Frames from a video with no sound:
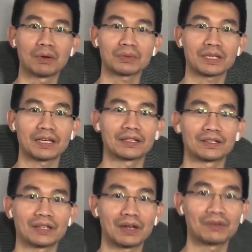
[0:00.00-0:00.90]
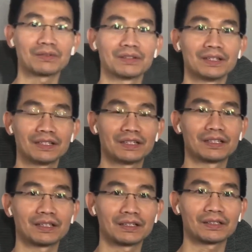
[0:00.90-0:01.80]
books and you know
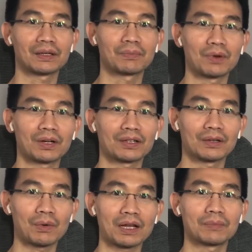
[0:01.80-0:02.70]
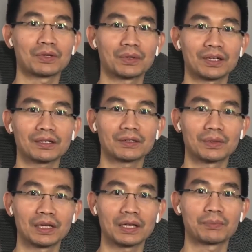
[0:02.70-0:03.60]
uh, support what I'm doing.
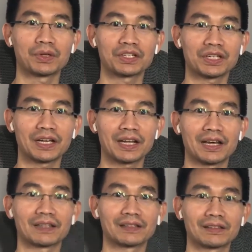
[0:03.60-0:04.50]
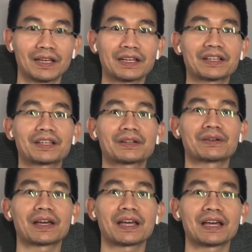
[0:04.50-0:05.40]
Really appreciate that. Thank
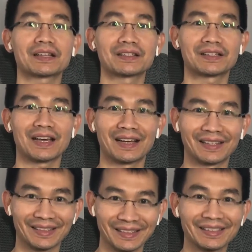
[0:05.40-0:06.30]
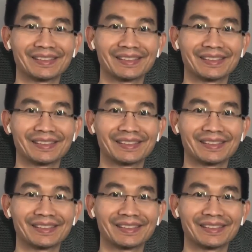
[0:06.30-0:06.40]
you and good night.